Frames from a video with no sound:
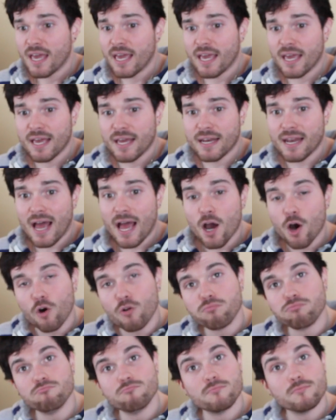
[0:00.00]
And I
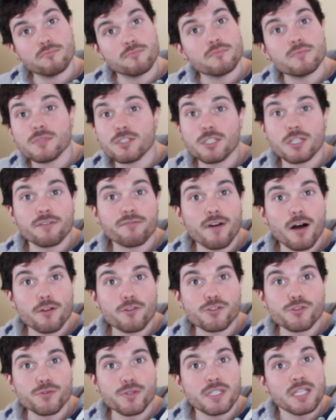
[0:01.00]
hope you can
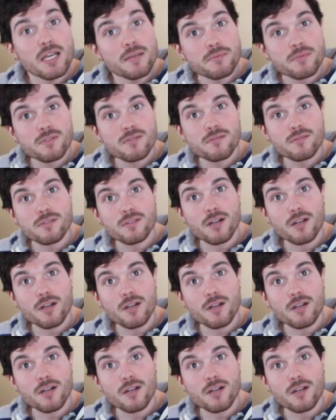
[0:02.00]
follow those three tips.